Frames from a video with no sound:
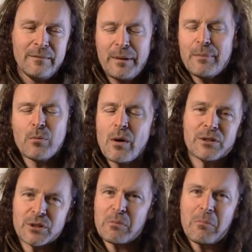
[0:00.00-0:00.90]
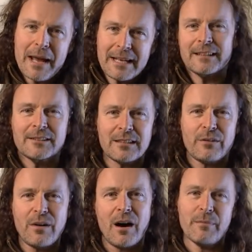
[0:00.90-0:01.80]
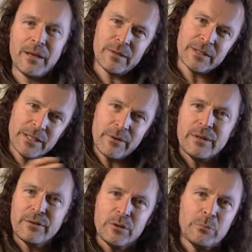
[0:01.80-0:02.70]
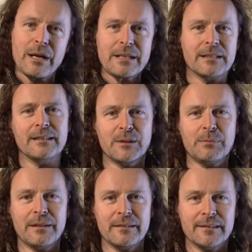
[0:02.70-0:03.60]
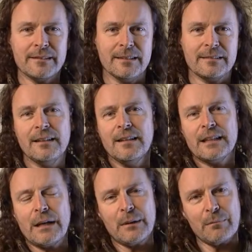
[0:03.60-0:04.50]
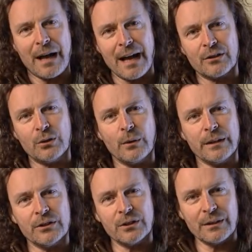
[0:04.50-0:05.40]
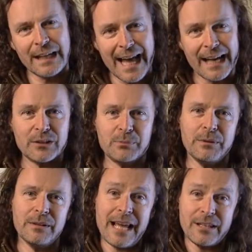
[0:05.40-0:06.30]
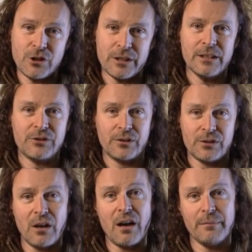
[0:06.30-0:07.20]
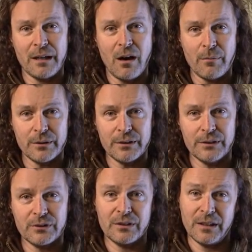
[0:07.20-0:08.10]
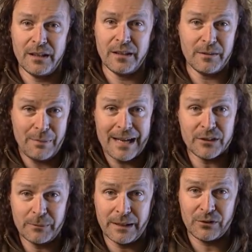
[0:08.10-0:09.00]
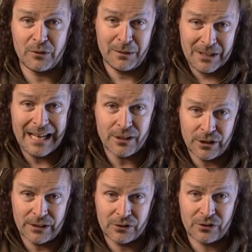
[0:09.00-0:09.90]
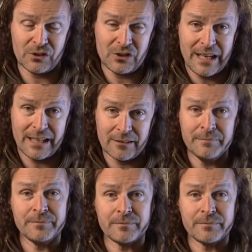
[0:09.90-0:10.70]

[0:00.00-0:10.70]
people weren't just making stuff up, they were going through practical experiences, going back, talking to the expert engineers of the time, the armourers and the blacksmiths and metallurgists, and saying,